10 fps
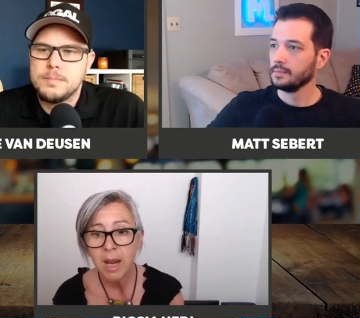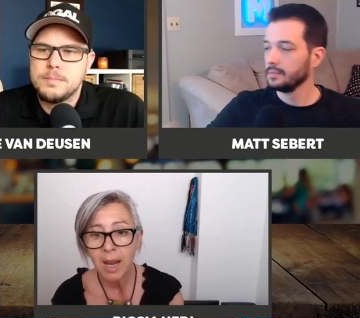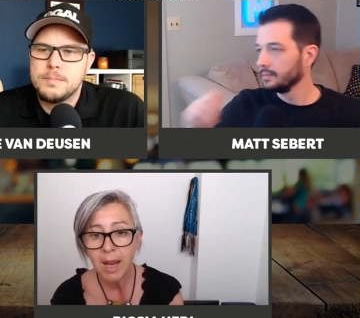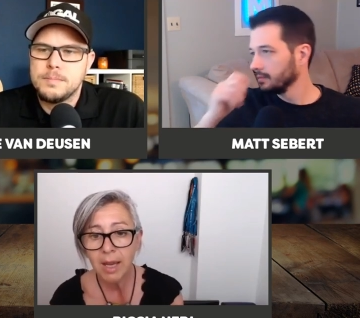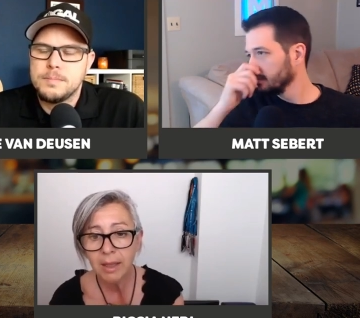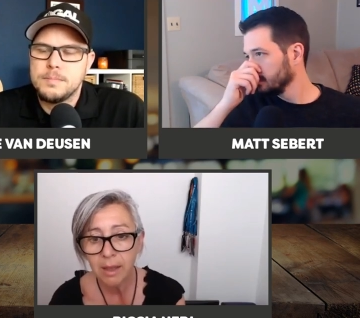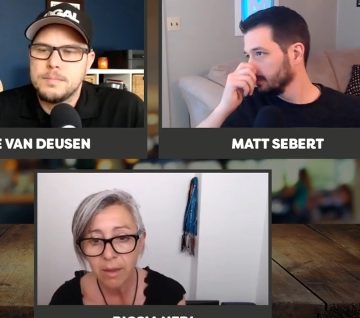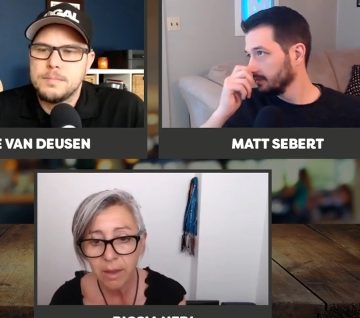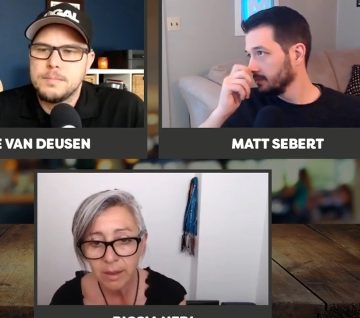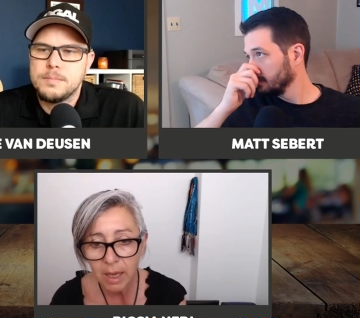Speaker 1: And
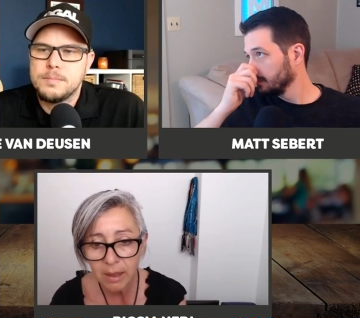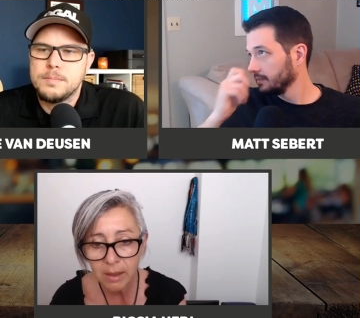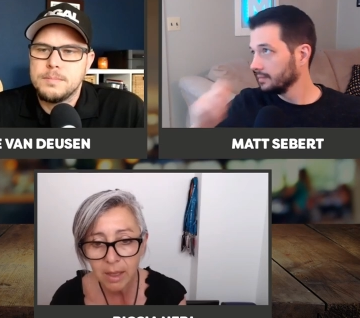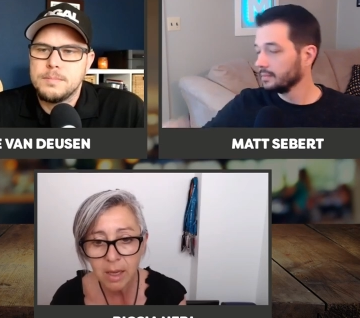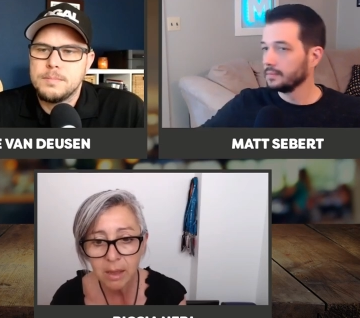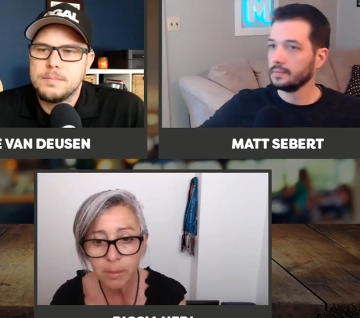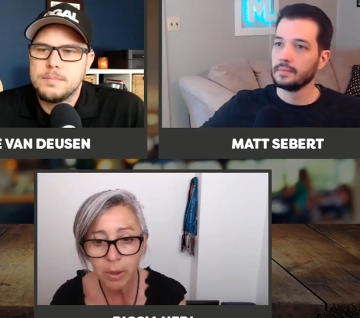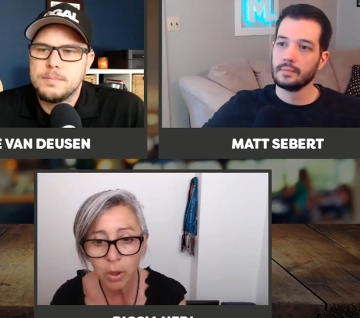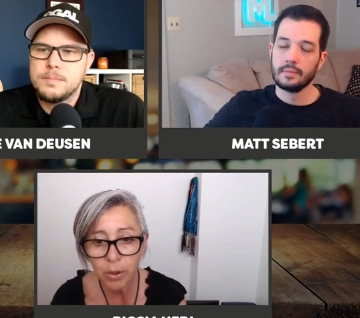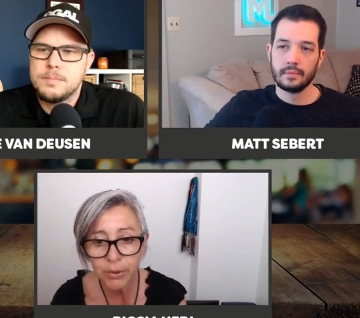the testing is
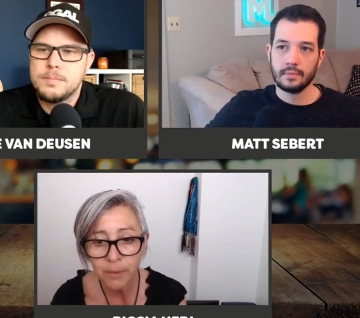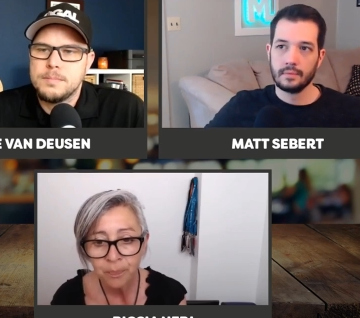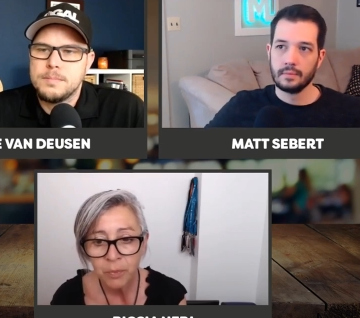because,